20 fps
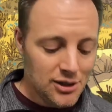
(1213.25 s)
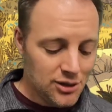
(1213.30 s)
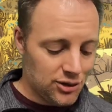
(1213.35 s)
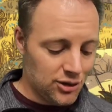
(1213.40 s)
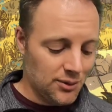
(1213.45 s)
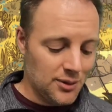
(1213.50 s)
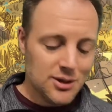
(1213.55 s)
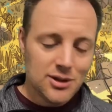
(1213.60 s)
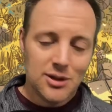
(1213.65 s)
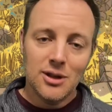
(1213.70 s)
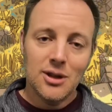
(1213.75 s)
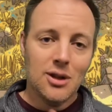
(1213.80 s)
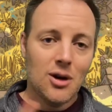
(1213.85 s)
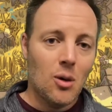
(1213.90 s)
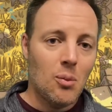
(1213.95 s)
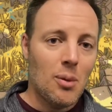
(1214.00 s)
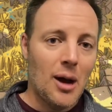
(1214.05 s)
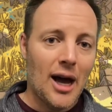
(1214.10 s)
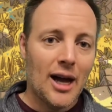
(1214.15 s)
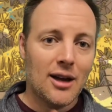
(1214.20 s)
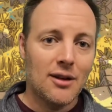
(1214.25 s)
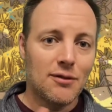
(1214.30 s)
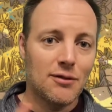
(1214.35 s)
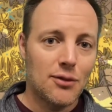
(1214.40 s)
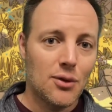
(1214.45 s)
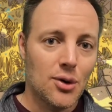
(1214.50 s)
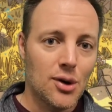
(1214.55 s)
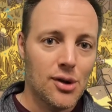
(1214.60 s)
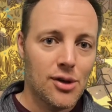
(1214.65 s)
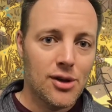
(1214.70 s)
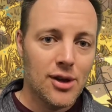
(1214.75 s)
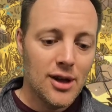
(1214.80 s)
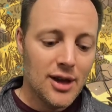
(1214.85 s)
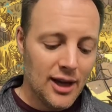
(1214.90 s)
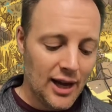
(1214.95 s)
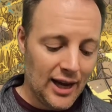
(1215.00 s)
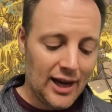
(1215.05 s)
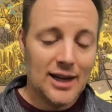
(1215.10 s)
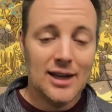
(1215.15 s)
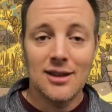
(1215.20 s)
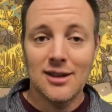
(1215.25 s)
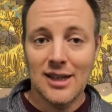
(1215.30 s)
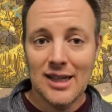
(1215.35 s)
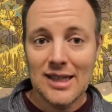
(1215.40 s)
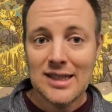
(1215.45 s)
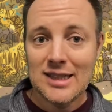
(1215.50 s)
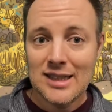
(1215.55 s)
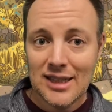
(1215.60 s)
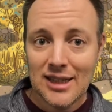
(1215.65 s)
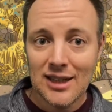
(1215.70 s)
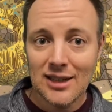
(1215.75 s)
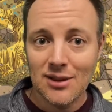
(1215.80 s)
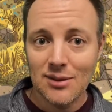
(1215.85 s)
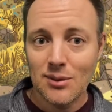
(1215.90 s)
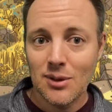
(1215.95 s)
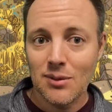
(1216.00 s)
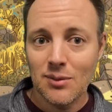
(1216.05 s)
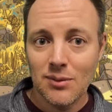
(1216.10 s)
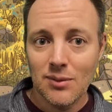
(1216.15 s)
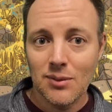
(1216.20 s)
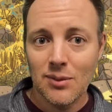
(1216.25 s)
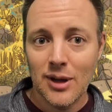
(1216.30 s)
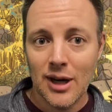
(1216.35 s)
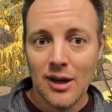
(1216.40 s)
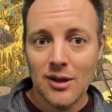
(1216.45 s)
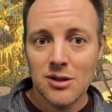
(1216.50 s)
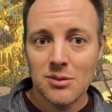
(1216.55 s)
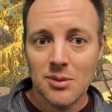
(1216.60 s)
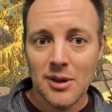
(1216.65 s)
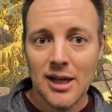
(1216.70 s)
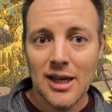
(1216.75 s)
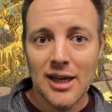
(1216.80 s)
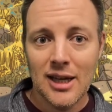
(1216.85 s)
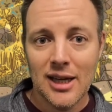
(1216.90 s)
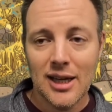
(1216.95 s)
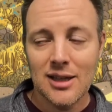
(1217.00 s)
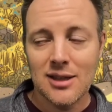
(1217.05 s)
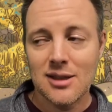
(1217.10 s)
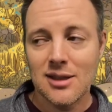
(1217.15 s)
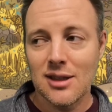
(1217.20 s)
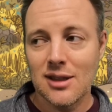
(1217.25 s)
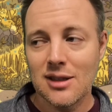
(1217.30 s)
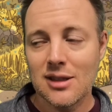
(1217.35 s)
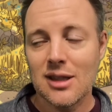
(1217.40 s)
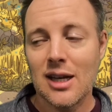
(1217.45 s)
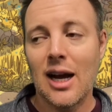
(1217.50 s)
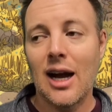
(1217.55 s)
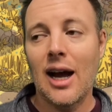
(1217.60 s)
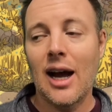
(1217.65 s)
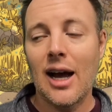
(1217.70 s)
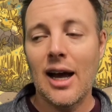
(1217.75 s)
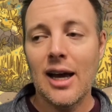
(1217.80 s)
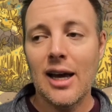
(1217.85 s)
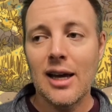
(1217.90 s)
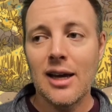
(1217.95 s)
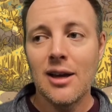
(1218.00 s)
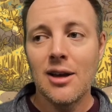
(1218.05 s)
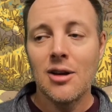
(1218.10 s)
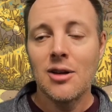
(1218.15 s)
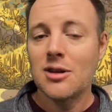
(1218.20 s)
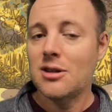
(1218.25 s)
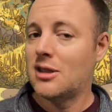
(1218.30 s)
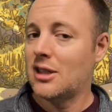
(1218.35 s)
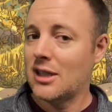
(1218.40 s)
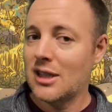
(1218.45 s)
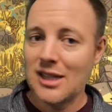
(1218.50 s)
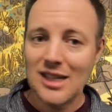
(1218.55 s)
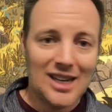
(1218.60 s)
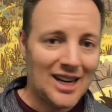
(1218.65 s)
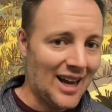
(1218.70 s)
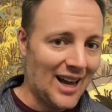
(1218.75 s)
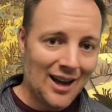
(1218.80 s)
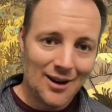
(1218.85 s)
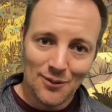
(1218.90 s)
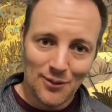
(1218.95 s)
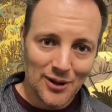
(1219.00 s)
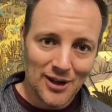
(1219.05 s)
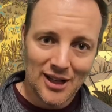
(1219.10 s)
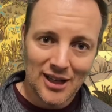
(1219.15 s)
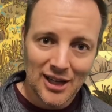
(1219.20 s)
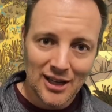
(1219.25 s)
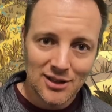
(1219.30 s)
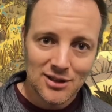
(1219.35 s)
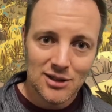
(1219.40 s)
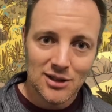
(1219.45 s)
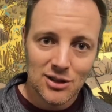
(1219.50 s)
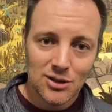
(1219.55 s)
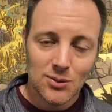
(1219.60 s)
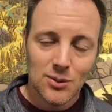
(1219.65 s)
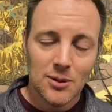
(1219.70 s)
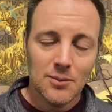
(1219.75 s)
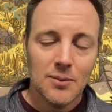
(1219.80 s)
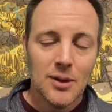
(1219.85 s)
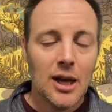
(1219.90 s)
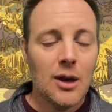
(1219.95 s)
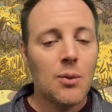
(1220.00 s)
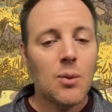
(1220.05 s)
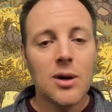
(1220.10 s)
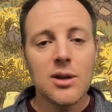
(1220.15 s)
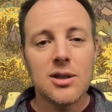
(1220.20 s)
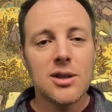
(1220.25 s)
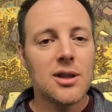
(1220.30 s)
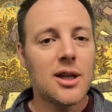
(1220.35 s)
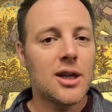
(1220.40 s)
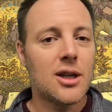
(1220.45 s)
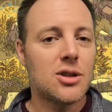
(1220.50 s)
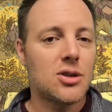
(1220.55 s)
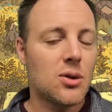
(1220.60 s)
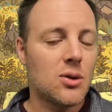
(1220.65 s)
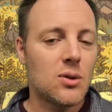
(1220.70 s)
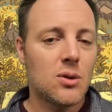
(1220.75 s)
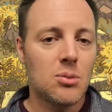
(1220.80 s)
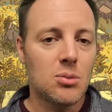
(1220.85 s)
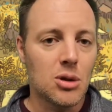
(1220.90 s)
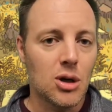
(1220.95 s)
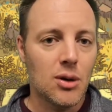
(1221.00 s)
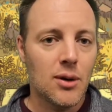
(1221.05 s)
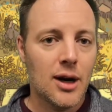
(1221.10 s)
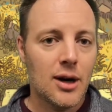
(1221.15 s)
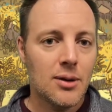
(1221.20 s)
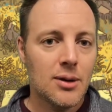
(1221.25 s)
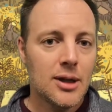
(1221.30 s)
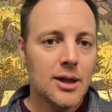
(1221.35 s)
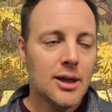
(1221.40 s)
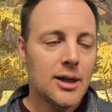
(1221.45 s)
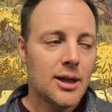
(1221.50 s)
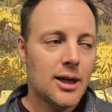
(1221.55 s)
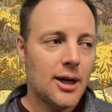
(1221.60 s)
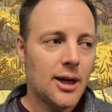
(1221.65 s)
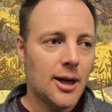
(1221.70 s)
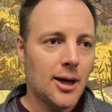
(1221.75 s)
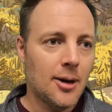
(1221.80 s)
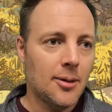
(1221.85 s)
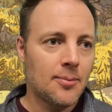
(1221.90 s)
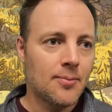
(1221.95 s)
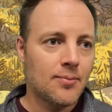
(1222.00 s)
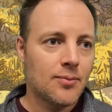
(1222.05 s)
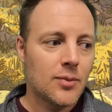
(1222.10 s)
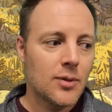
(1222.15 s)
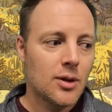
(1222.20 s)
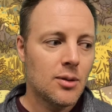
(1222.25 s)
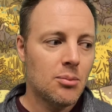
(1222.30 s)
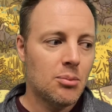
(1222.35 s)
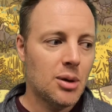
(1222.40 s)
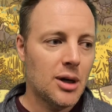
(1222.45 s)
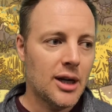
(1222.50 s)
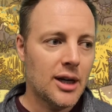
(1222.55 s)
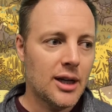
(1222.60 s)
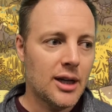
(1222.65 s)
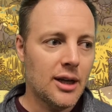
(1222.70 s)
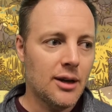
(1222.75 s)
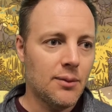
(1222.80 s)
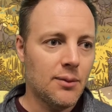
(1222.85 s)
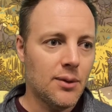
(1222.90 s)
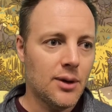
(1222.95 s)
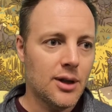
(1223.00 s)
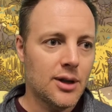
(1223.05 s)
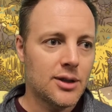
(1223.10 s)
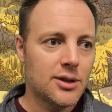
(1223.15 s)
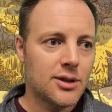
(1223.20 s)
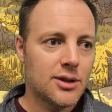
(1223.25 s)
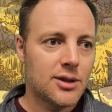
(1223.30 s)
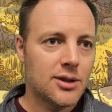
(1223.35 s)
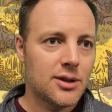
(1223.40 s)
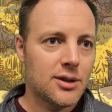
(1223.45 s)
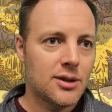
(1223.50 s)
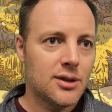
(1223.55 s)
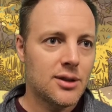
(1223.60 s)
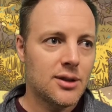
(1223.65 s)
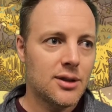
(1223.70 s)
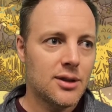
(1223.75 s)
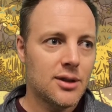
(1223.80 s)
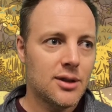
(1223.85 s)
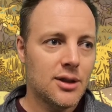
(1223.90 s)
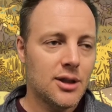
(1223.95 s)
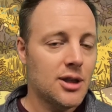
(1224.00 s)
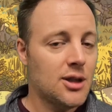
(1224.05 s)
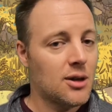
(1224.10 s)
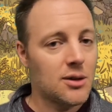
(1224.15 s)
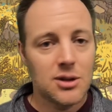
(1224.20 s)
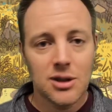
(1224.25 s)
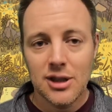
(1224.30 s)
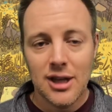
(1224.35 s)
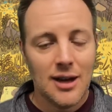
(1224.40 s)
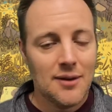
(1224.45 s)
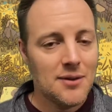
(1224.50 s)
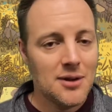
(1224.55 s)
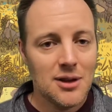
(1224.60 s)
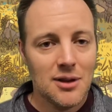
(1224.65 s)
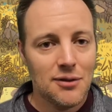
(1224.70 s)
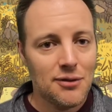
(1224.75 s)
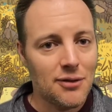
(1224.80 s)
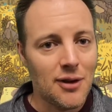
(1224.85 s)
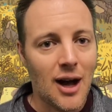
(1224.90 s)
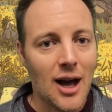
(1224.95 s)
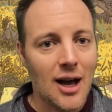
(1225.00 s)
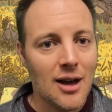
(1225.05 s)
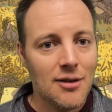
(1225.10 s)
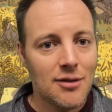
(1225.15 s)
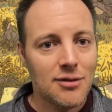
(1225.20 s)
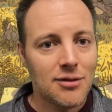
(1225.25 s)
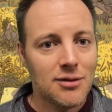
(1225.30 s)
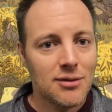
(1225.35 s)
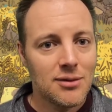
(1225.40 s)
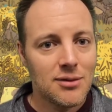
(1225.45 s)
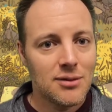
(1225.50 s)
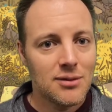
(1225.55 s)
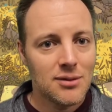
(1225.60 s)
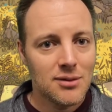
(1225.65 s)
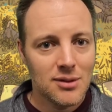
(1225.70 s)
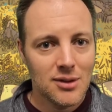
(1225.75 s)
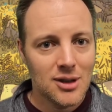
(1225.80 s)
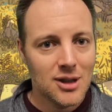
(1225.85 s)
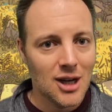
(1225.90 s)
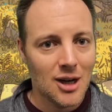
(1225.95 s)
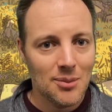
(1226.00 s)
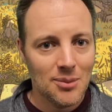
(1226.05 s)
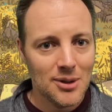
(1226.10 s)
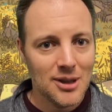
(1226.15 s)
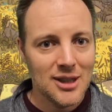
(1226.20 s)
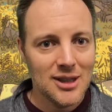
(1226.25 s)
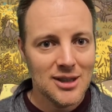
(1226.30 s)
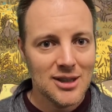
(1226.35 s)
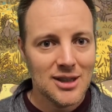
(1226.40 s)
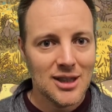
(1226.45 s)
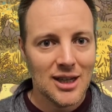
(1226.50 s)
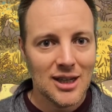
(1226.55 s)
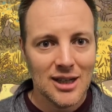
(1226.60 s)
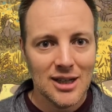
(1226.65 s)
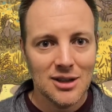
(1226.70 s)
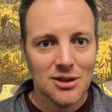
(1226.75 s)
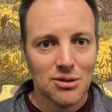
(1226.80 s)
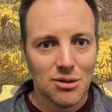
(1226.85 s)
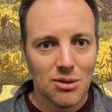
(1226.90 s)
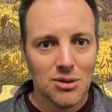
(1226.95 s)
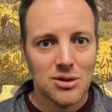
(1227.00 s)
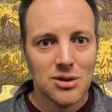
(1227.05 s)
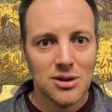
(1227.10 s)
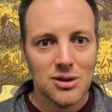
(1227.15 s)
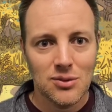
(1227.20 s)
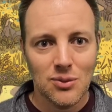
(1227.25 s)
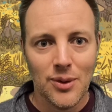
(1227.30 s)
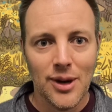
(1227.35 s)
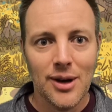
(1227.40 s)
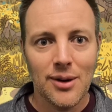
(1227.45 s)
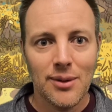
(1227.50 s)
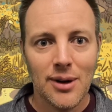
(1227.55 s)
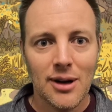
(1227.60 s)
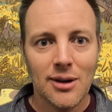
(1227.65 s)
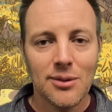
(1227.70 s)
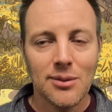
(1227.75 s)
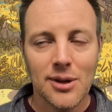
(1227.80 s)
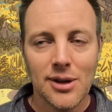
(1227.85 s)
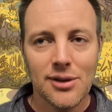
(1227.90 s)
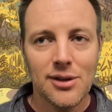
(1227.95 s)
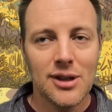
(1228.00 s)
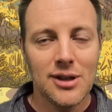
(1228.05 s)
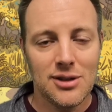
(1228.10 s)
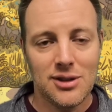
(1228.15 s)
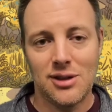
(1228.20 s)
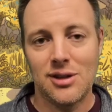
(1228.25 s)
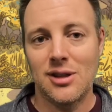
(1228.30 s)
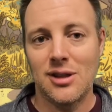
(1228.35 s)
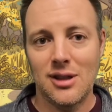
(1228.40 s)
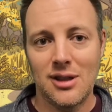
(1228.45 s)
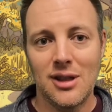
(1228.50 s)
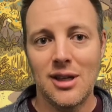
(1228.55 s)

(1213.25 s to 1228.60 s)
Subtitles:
So it's going to go back and forth, and it did when I was playing against this. I did not win against this one. It wasn't like a total blowout, but it was, you know, just having the 5 companies that it throws its weight around with is